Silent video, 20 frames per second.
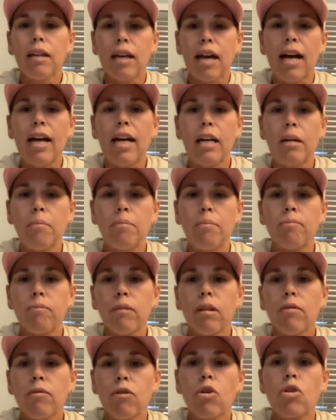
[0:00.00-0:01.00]

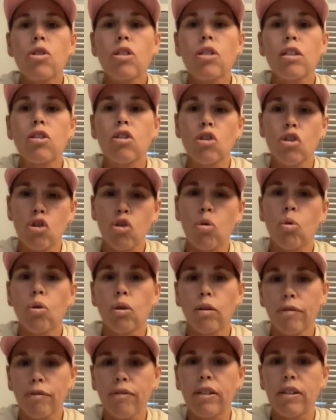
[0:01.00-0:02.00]
versus the
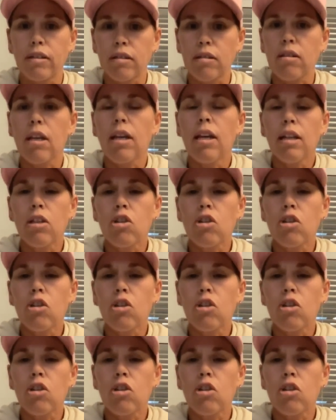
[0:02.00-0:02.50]
shorter fins.